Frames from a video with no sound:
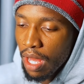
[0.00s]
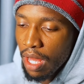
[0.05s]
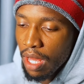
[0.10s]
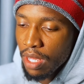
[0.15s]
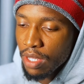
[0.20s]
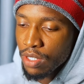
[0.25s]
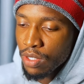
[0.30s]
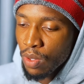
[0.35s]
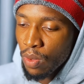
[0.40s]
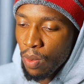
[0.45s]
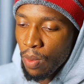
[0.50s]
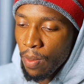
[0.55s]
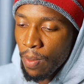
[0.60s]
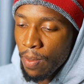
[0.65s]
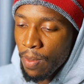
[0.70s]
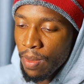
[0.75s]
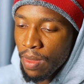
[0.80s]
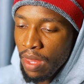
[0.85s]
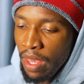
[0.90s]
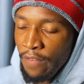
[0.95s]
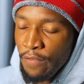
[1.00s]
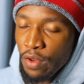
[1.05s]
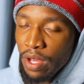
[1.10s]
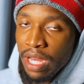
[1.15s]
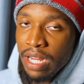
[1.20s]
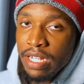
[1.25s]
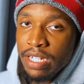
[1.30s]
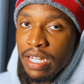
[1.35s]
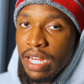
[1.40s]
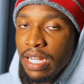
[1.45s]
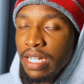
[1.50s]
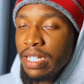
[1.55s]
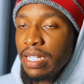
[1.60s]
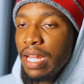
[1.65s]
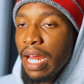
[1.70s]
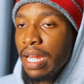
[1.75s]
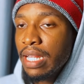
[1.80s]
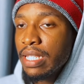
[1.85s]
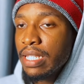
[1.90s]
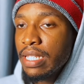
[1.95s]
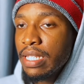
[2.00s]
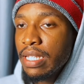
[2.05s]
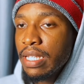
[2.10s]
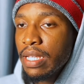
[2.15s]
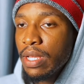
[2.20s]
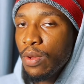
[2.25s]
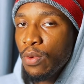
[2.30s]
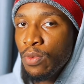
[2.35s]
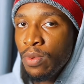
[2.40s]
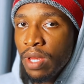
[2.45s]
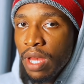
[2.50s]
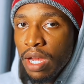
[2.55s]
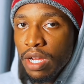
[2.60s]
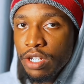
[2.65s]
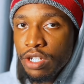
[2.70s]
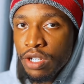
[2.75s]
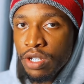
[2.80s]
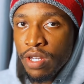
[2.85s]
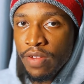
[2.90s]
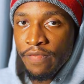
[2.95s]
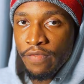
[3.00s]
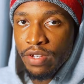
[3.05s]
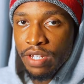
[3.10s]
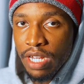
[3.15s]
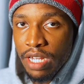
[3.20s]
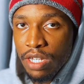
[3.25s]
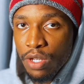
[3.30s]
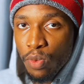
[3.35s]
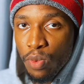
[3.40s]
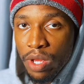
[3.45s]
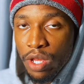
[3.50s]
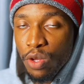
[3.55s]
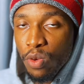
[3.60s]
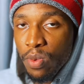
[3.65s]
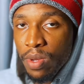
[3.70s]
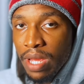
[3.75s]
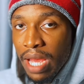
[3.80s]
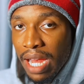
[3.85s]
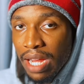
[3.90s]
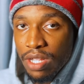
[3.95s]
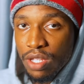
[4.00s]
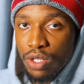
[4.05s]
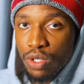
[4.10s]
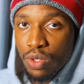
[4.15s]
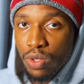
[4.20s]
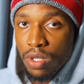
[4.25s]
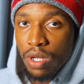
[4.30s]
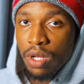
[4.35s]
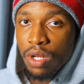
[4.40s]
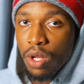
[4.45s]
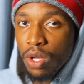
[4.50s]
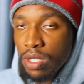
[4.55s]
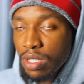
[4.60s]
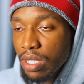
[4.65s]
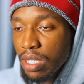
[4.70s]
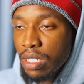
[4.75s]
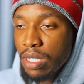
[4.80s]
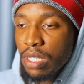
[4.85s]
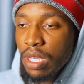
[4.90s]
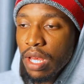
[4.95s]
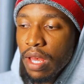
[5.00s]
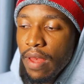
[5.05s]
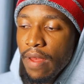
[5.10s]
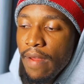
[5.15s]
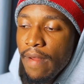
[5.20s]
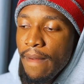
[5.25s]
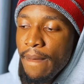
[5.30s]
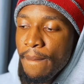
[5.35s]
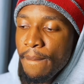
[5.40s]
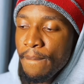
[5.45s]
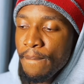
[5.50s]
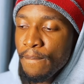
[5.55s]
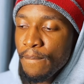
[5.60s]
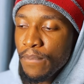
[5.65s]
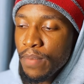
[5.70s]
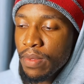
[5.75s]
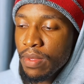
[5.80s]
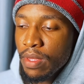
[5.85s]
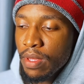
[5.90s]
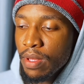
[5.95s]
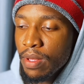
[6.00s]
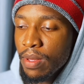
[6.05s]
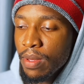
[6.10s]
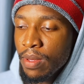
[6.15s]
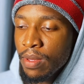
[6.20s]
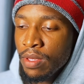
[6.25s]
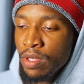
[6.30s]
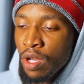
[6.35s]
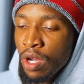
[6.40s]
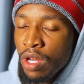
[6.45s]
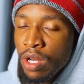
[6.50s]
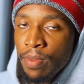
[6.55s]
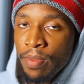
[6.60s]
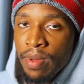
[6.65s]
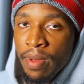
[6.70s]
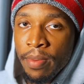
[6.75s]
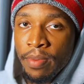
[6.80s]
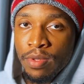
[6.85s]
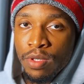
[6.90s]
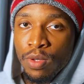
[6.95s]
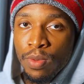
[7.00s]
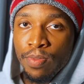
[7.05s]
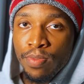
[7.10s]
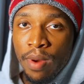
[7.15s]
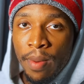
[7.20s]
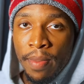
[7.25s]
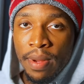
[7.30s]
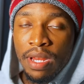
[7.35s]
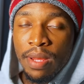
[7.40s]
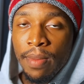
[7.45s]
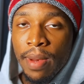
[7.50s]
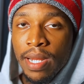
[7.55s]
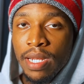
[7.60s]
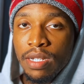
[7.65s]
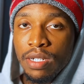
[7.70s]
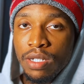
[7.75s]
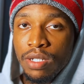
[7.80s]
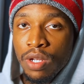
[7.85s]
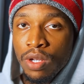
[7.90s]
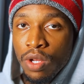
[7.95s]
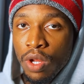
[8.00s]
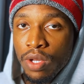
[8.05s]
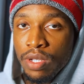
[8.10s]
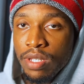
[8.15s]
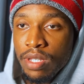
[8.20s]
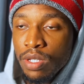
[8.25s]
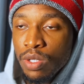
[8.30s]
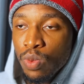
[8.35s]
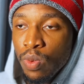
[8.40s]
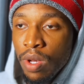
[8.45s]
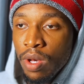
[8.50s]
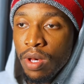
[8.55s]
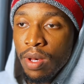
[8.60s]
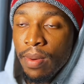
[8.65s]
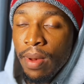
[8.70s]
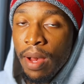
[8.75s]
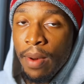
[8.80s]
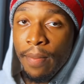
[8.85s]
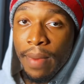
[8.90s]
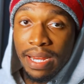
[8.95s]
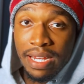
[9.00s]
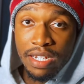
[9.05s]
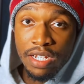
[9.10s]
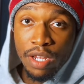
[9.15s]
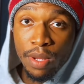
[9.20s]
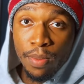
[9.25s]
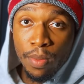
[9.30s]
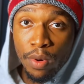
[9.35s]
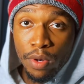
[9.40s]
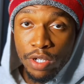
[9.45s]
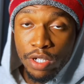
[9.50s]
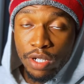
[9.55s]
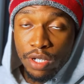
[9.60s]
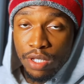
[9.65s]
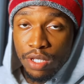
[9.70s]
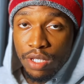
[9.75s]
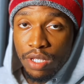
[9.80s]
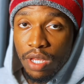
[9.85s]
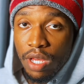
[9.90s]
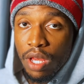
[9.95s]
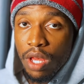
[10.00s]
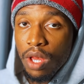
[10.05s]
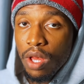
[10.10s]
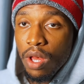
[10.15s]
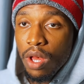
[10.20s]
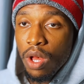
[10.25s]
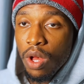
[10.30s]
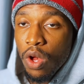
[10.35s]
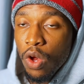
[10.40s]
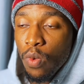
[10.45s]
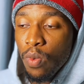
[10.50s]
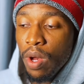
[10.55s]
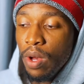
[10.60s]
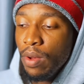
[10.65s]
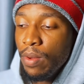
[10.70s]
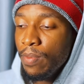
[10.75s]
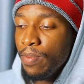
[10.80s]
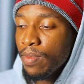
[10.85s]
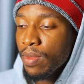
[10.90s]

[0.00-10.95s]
So if you can change that reaction, if you change the way you react to the losses, you're going to be able to properly manage the losses well, or manage the emotions well.